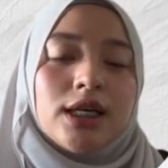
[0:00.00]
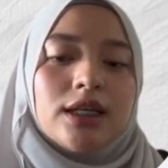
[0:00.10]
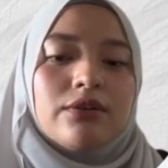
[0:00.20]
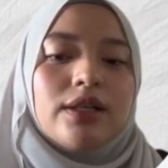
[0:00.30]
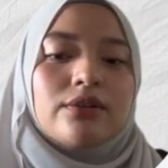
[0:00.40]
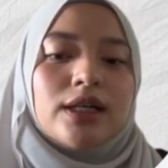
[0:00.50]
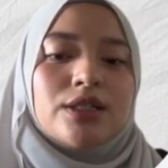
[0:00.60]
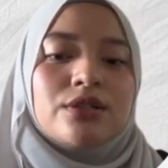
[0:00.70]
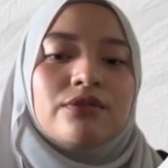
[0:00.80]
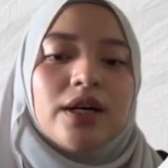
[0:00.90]
giving rise
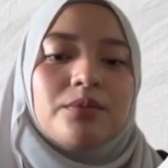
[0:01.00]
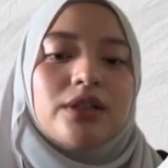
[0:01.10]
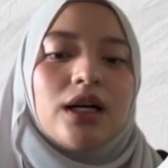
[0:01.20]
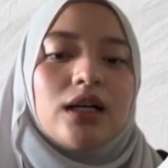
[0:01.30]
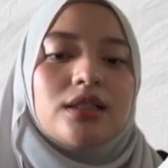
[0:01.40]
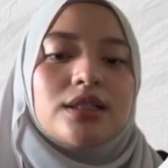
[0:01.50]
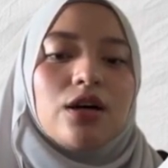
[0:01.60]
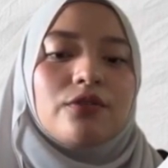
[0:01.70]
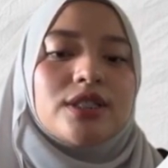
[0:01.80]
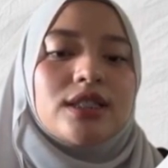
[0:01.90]
to the vibrant colors
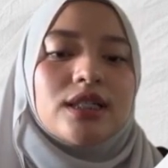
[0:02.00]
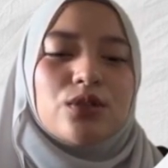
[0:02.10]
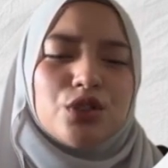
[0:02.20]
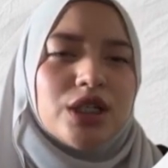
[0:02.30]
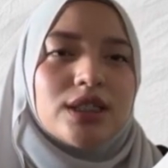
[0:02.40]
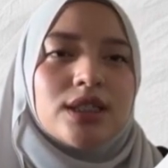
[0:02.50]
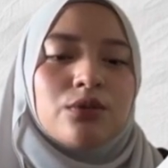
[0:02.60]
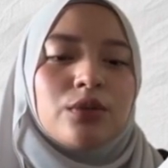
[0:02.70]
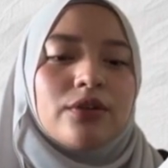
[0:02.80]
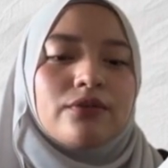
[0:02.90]
often
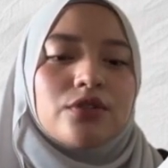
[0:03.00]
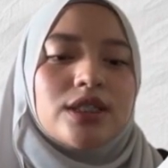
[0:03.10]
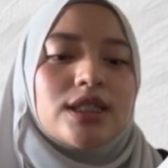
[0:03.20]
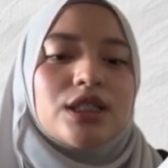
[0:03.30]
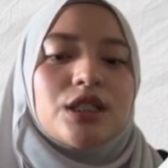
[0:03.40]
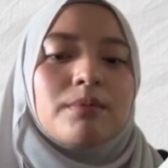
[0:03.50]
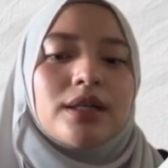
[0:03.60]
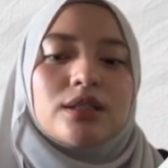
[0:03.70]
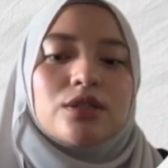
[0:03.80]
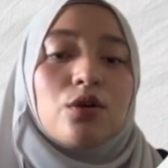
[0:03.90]
associated with transition
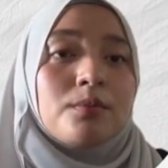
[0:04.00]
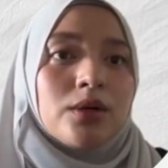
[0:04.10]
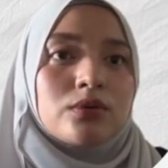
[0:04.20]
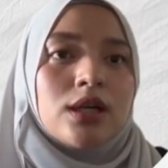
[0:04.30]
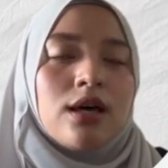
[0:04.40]
metals compound.